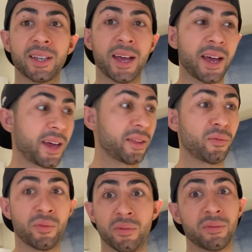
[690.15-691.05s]

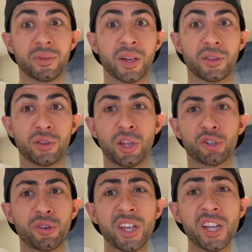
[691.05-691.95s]
Um, the
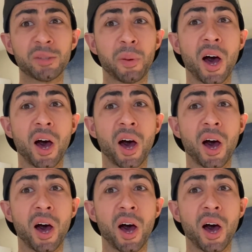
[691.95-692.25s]
trickiest